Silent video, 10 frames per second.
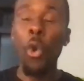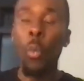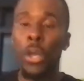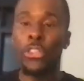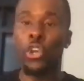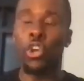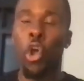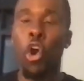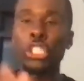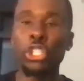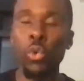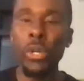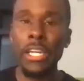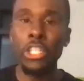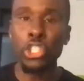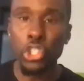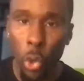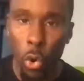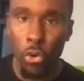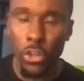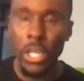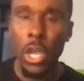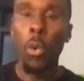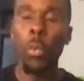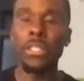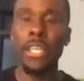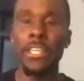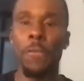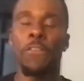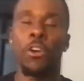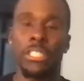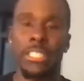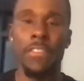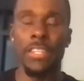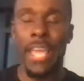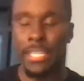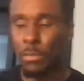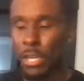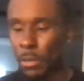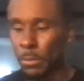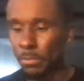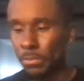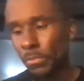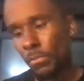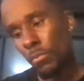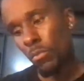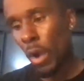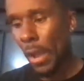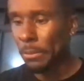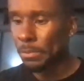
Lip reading: with your launch, you need a story within your first 7 days minimum, right?